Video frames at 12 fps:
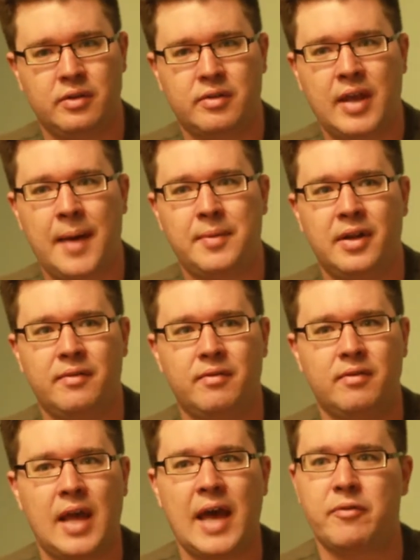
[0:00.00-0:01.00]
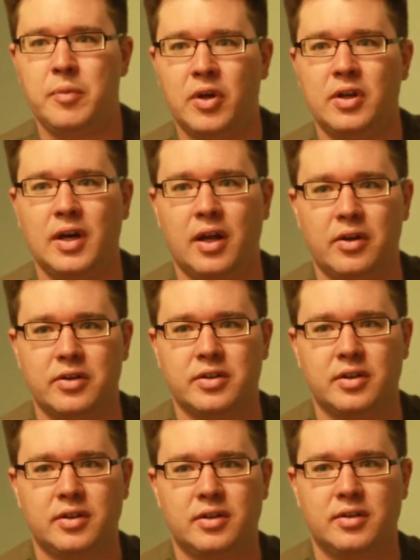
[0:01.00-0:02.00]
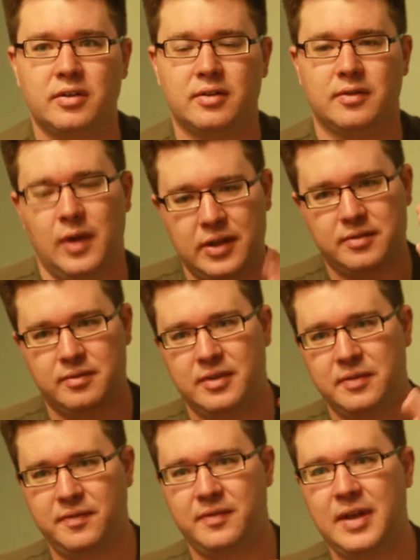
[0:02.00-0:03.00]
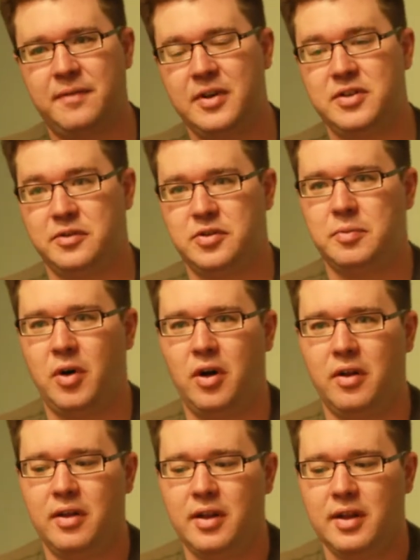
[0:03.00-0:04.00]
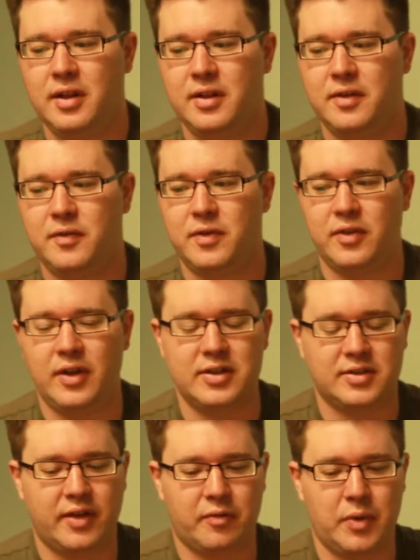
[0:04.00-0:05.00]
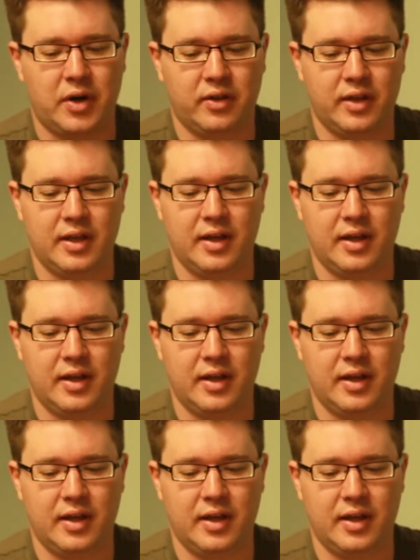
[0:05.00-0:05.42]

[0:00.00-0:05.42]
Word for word: capped at half a million dollars. That's the definition of small for the N S F, apparently.